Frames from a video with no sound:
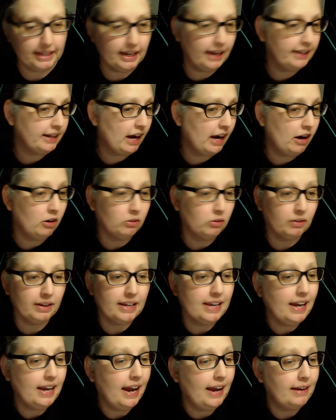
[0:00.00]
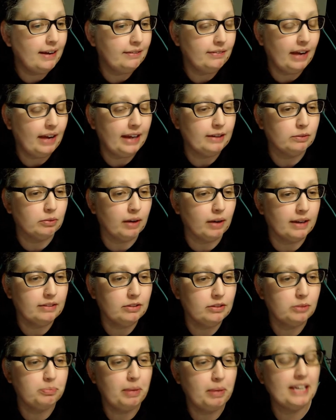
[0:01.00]
And I already have a
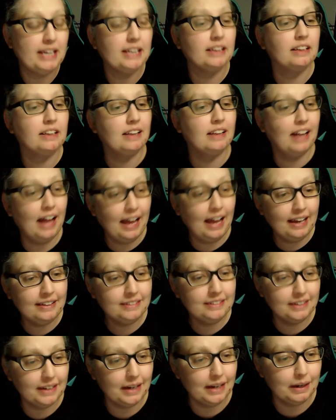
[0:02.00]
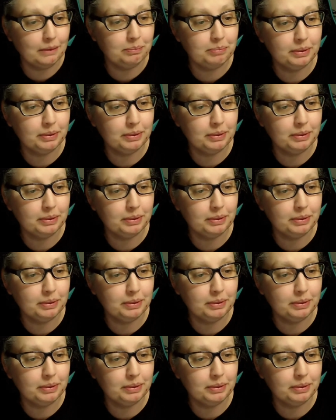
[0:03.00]
recipe lined up